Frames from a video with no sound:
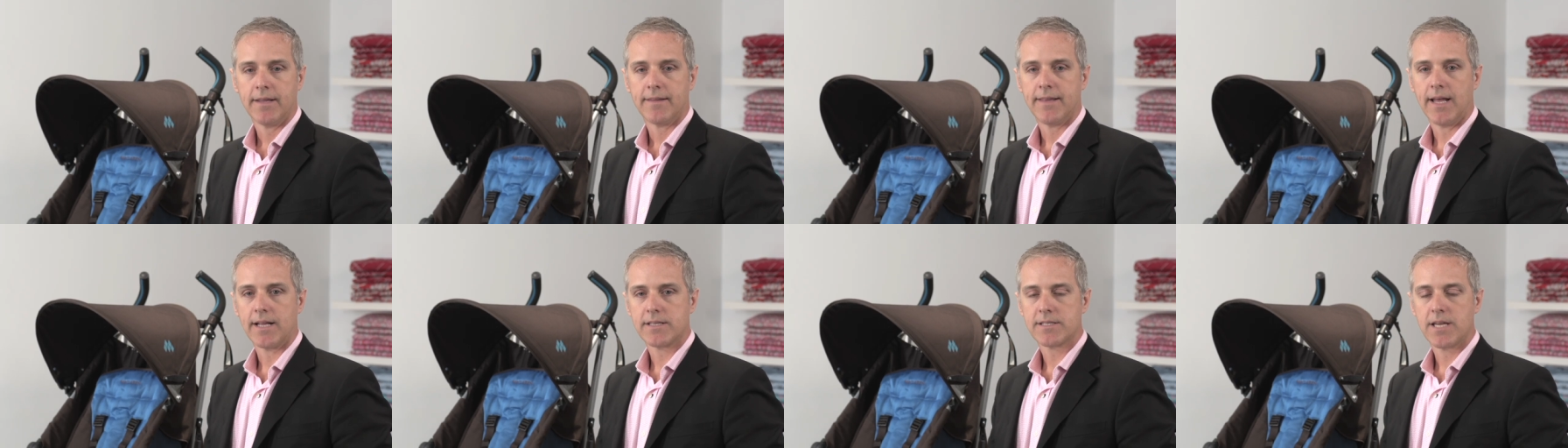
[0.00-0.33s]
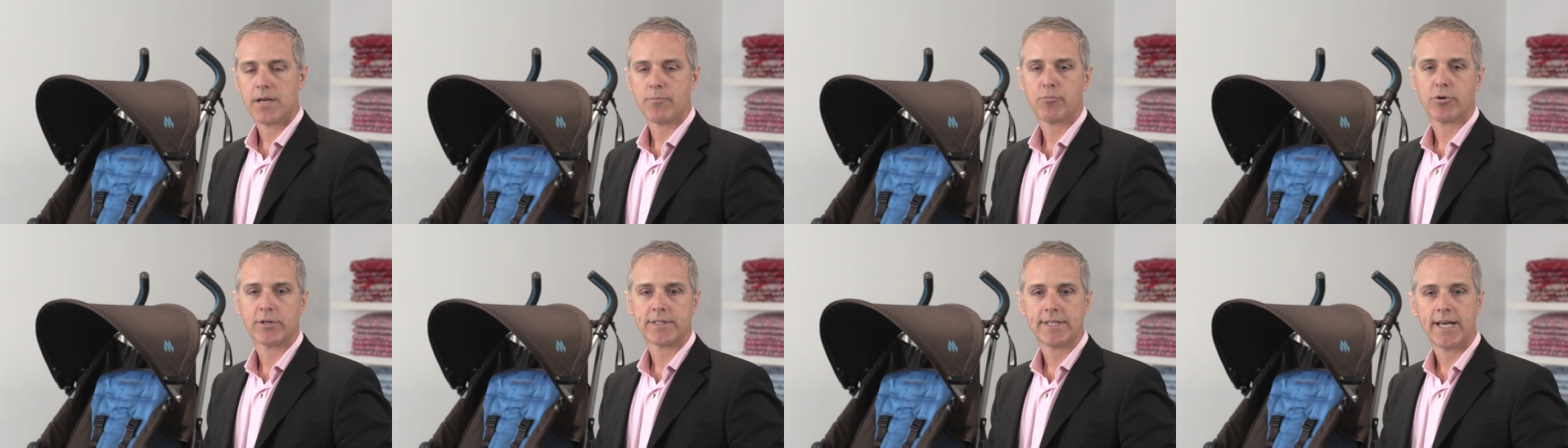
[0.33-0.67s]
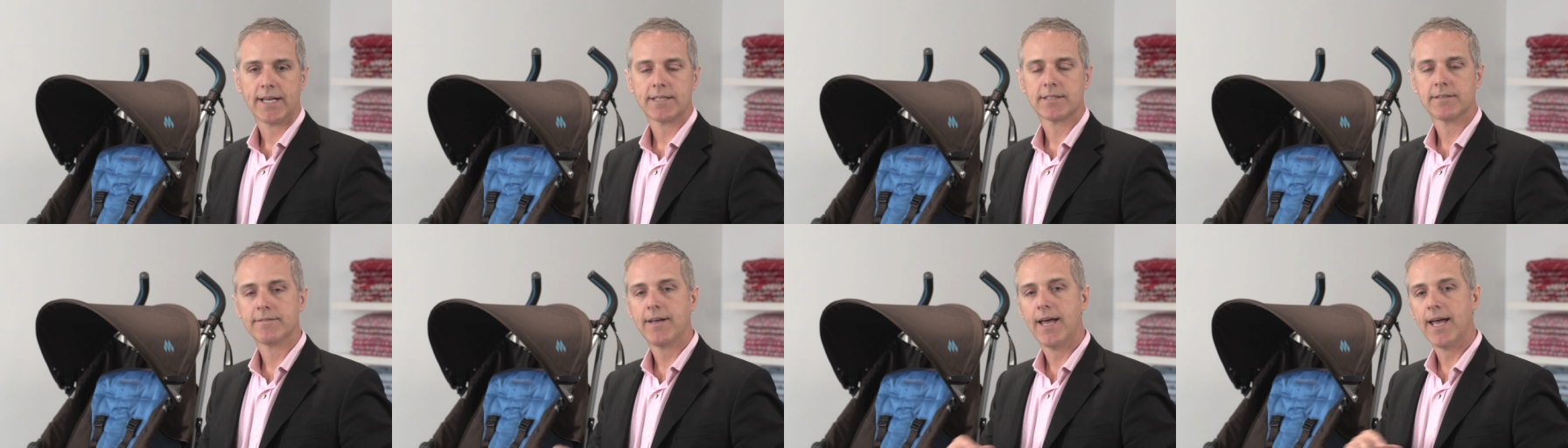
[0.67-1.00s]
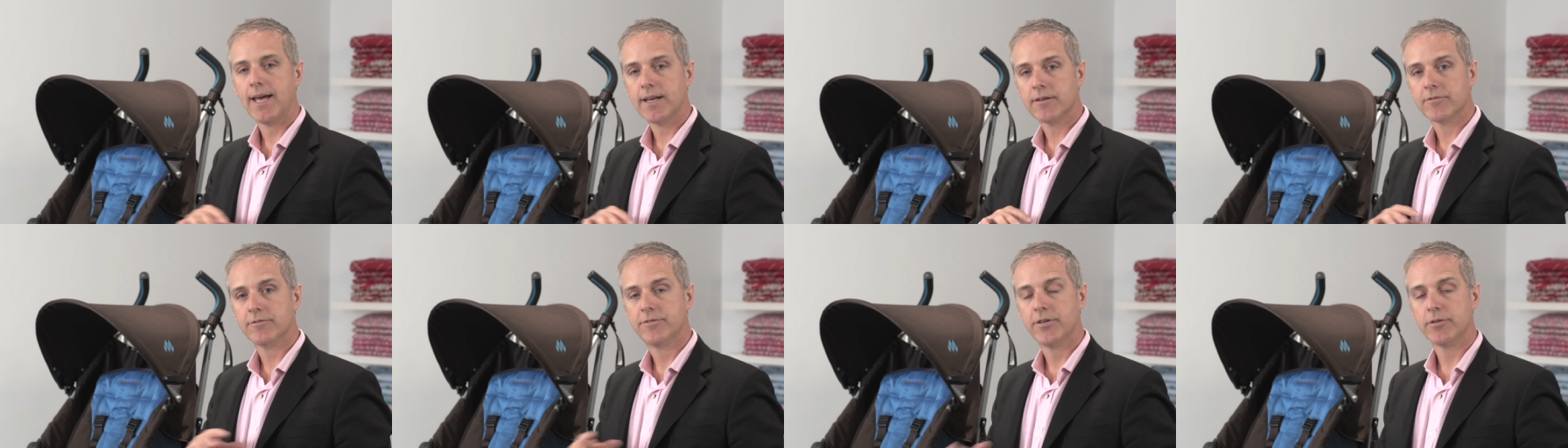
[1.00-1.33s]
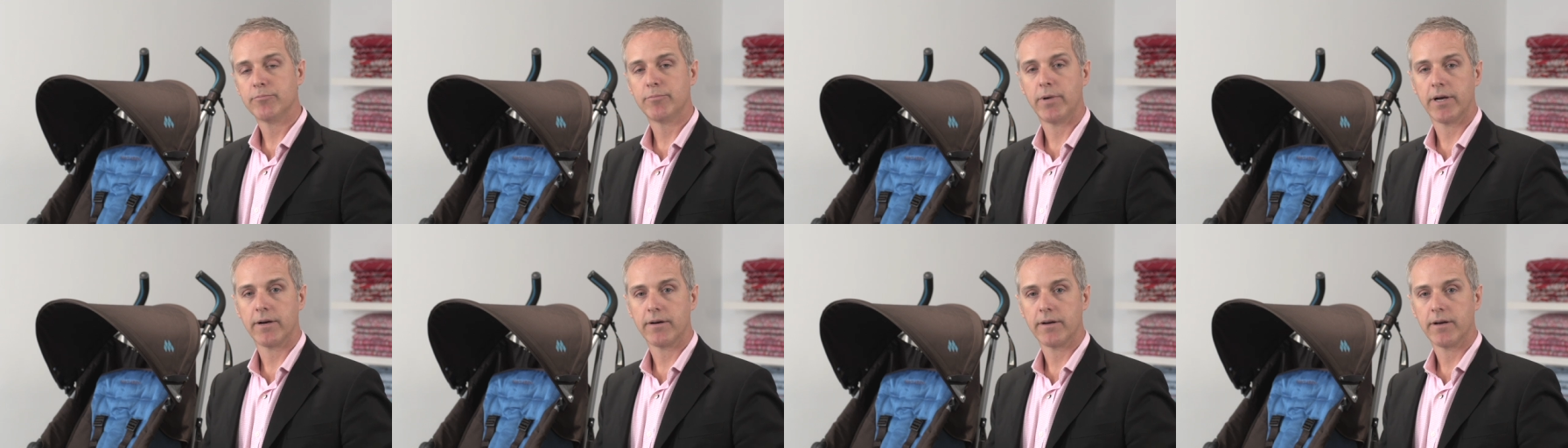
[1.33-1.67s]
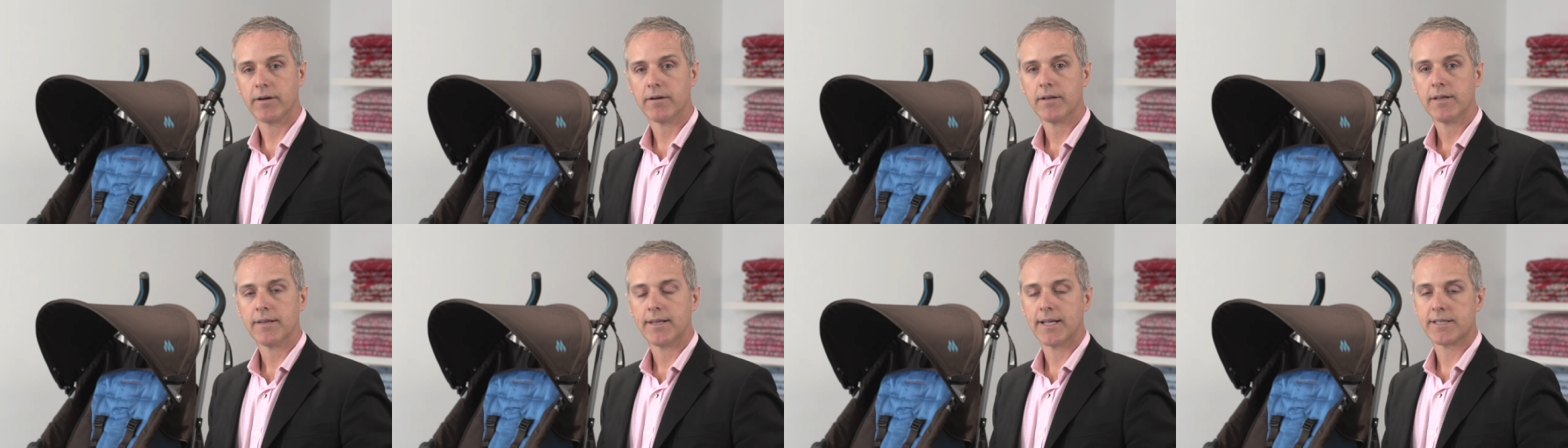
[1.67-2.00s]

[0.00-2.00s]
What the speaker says: That's a protective head and foot barrier